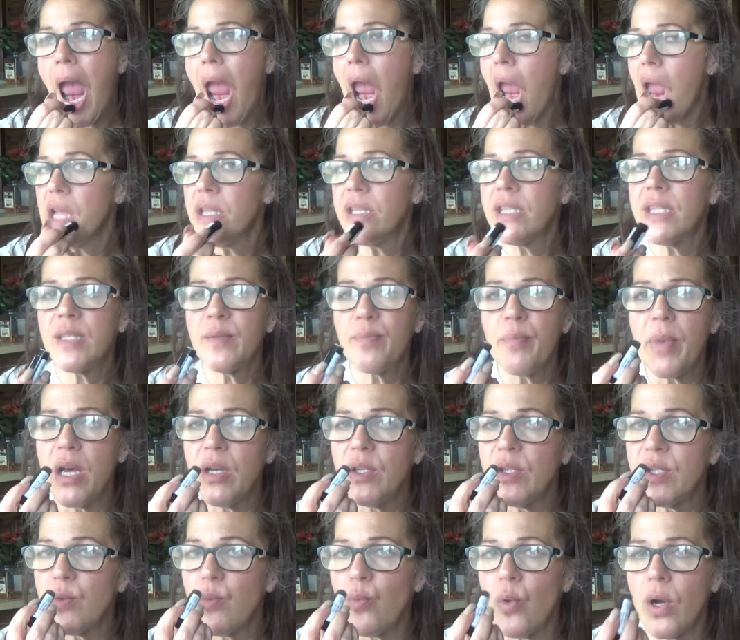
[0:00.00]
It
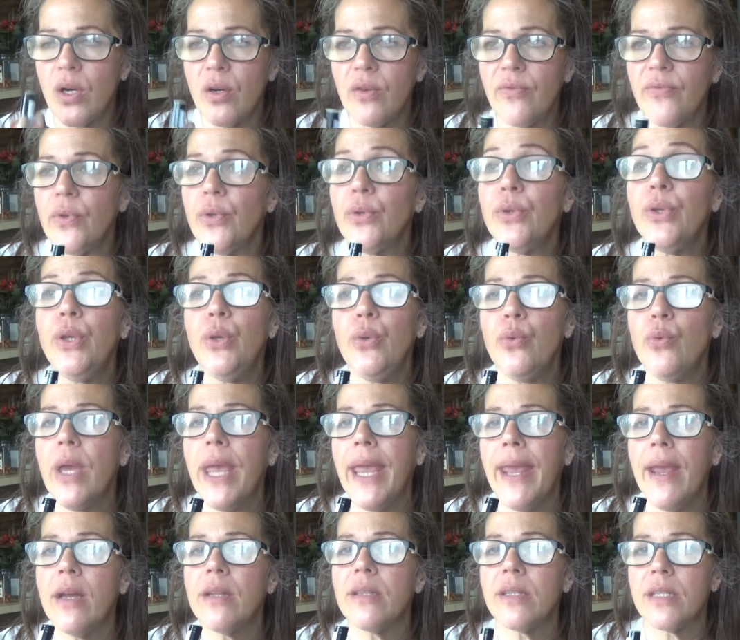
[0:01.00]
smells wonderful. You
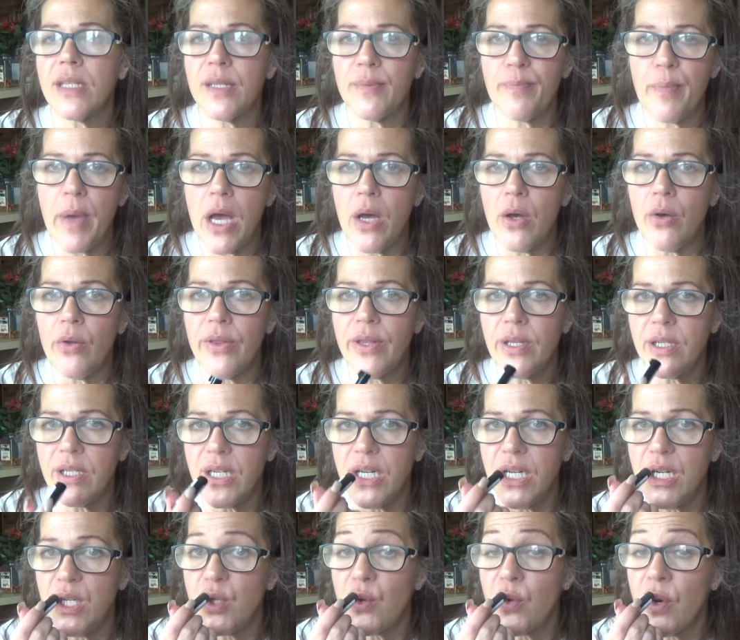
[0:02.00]
can't smell the
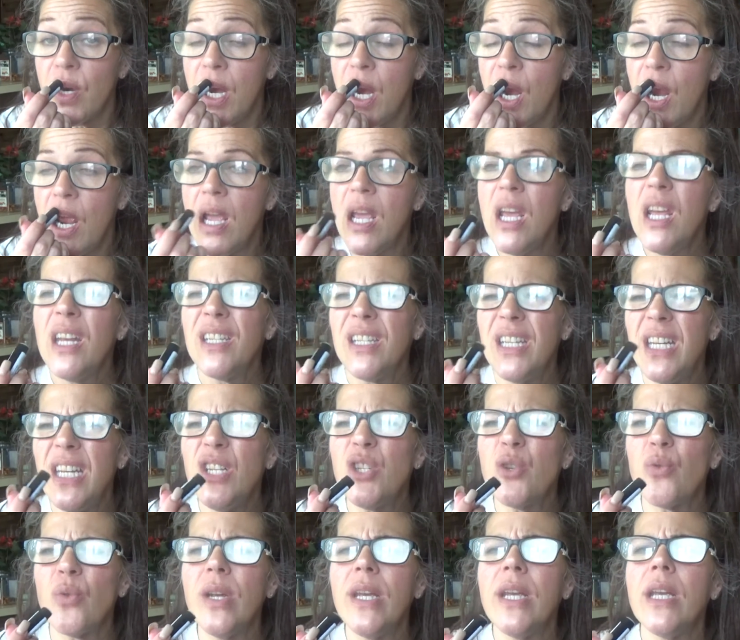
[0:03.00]
tea tree. Tea
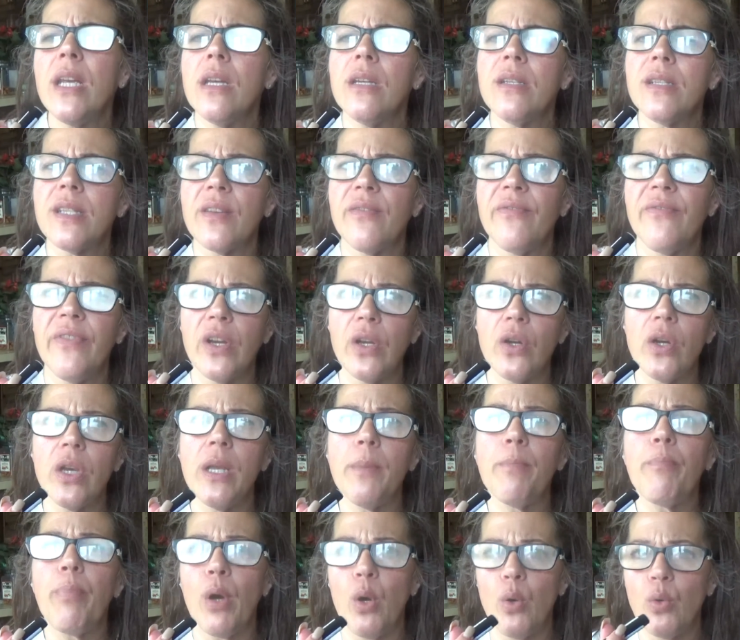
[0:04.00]
tree is a
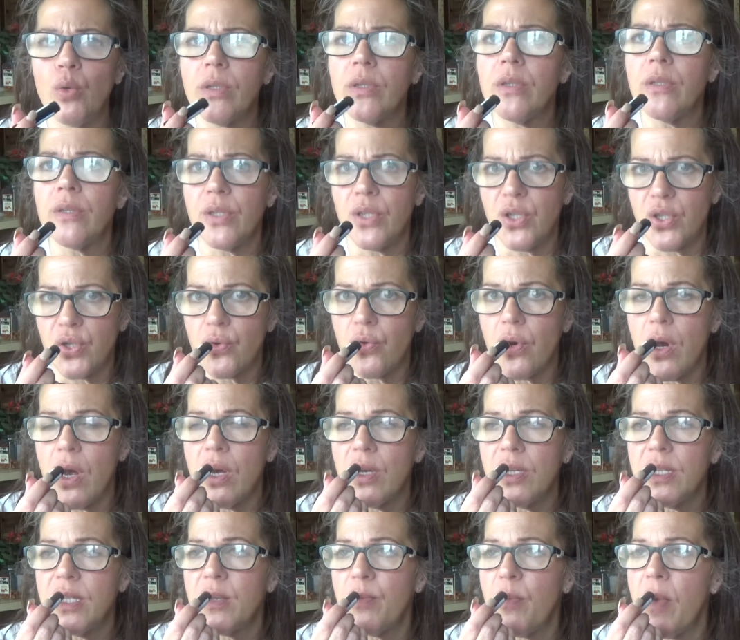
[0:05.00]
very potent,
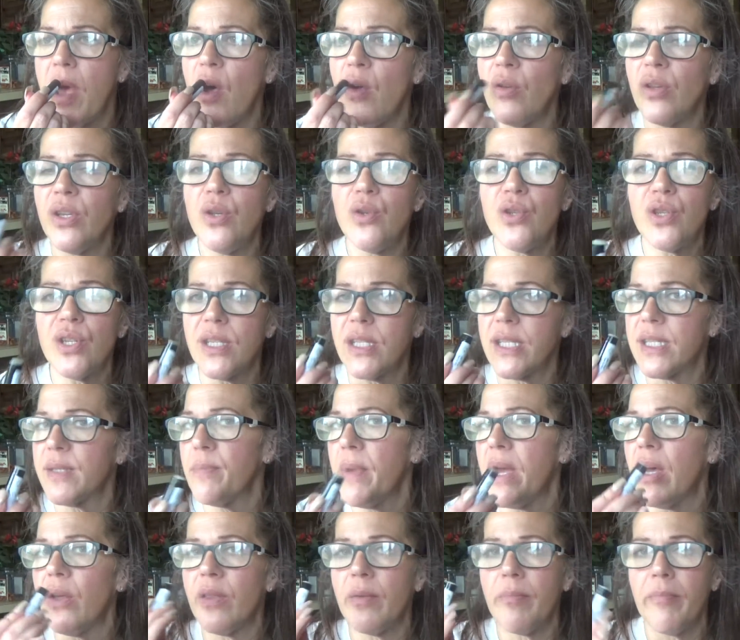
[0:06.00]
strong smell. You just
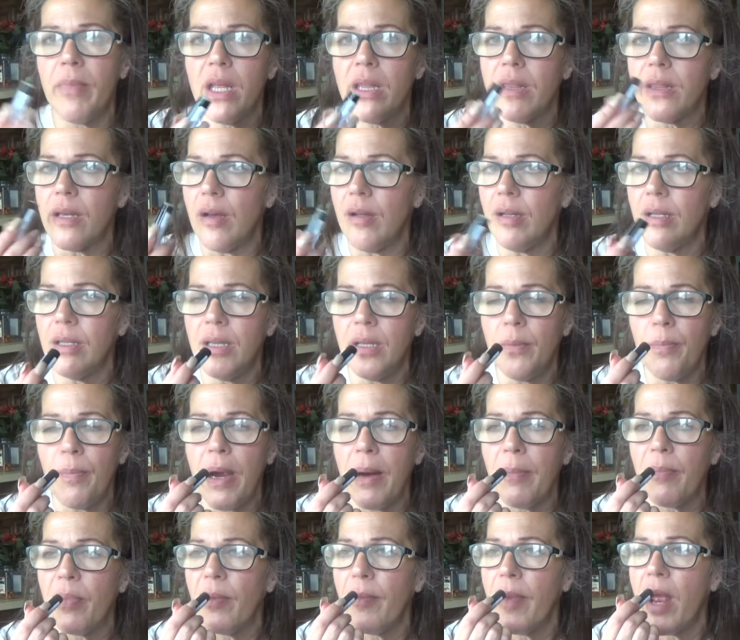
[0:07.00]
smell the menthol and the
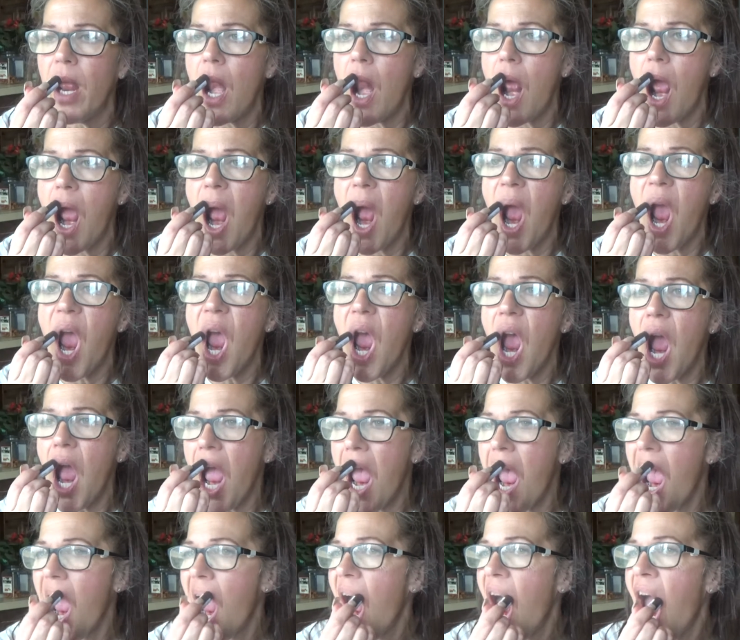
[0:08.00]
peppermint.
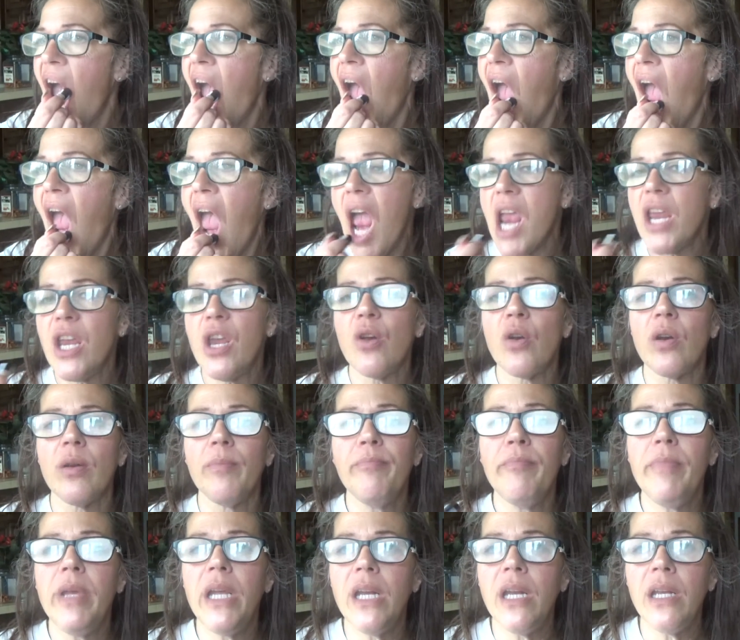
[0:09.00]
You're
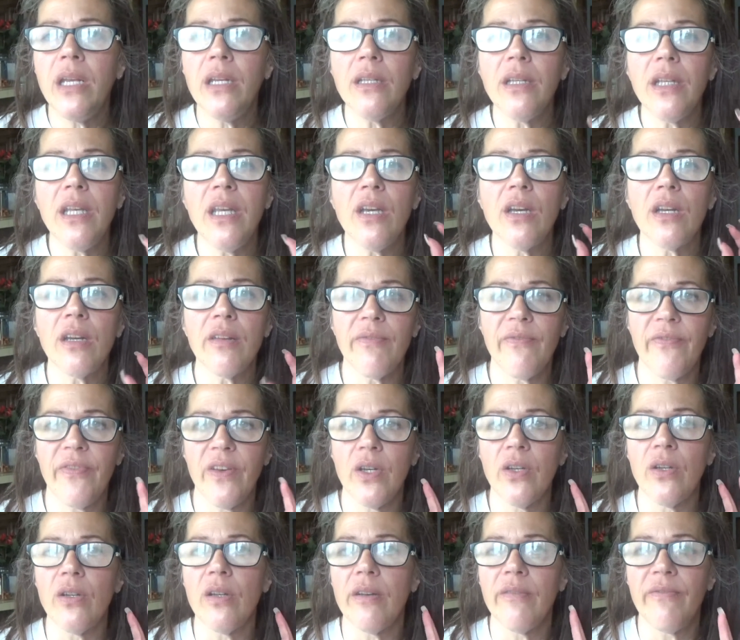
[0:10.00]
immediately gonna
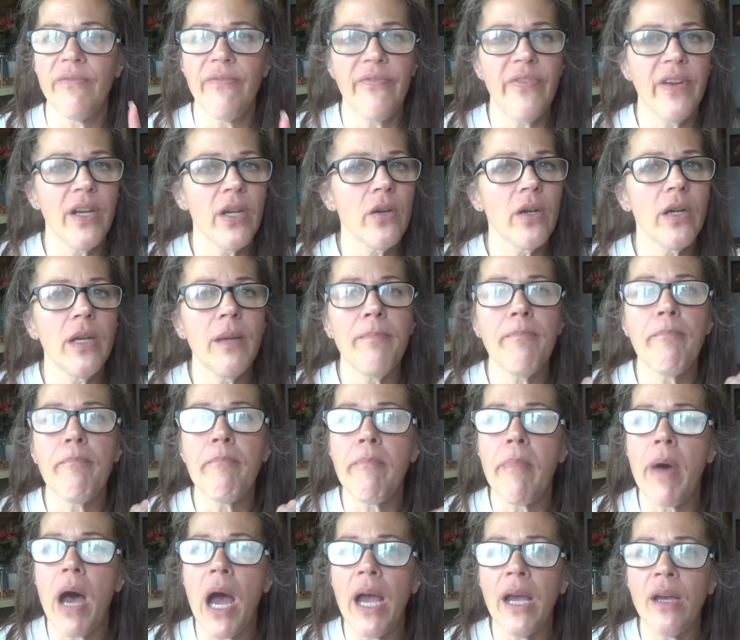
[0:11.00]
feel a very
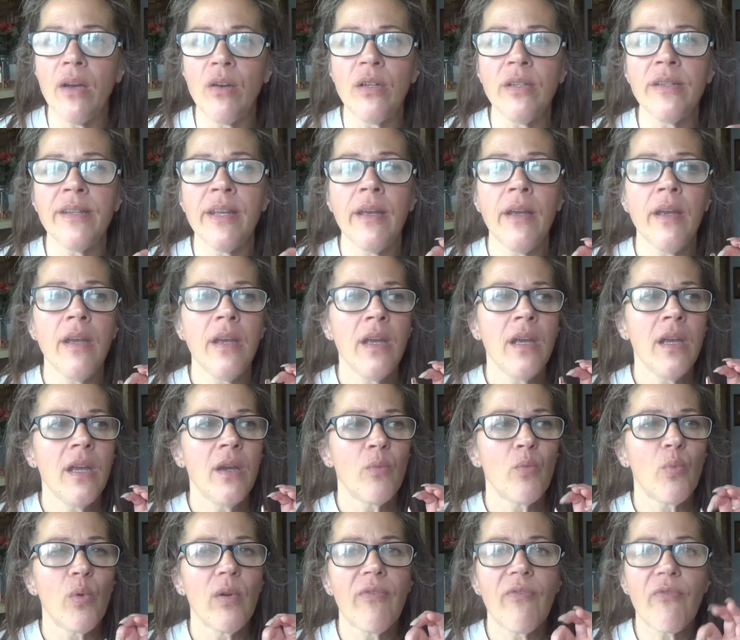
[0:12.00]
mild,
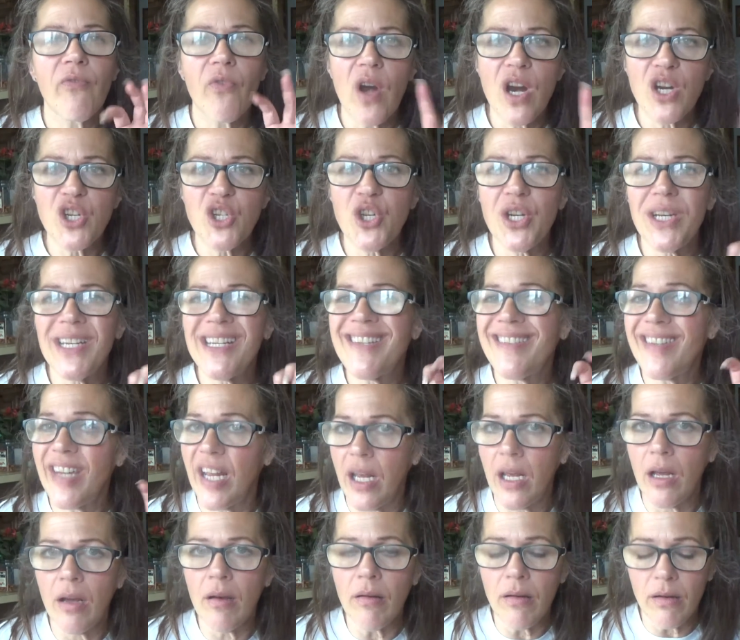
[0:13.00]
refreshing
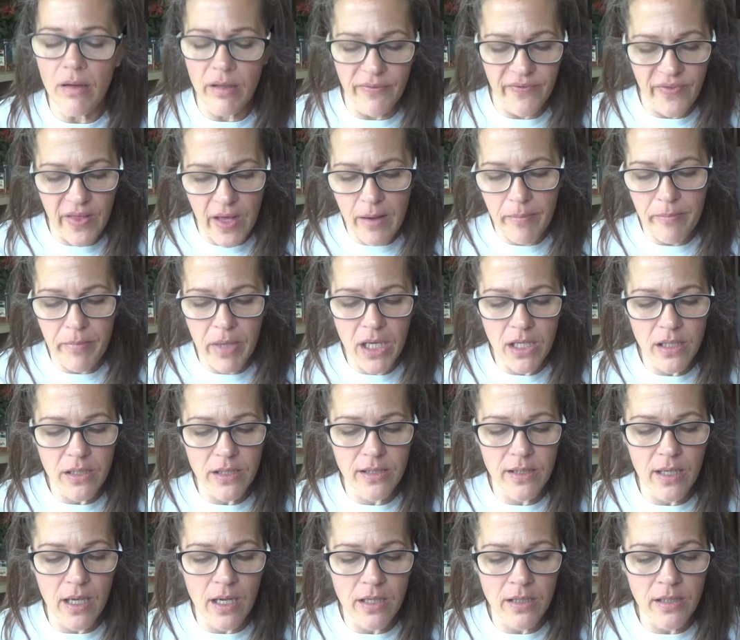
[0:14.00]
tingle, if that makes
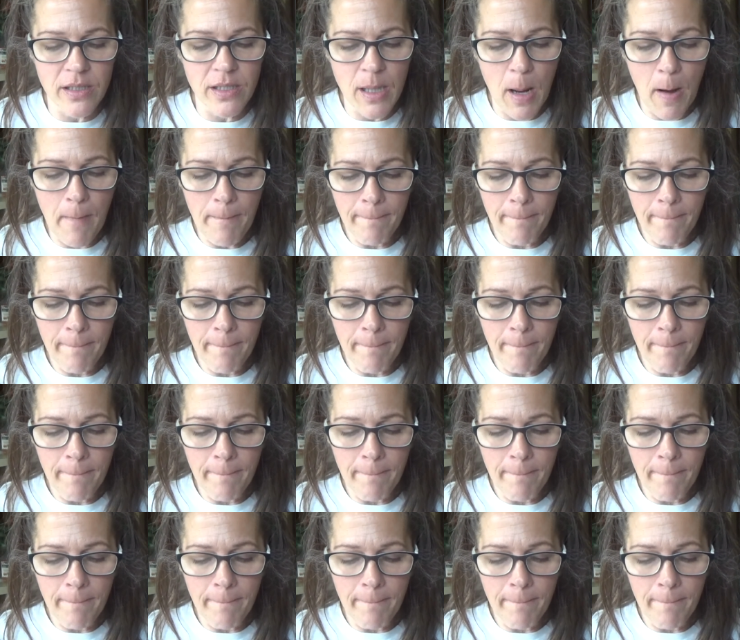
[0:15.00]
sense.